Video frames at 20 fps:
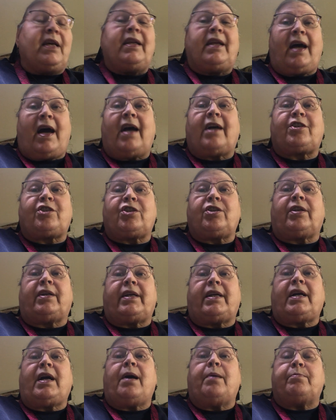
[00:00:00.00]
it
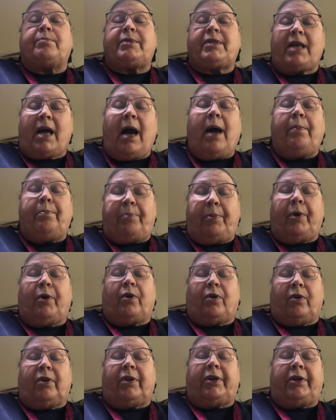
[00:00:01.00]
actually comes up
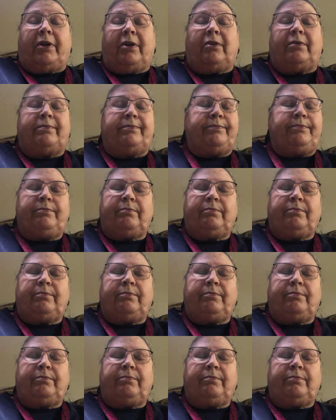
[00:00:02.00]
earlier.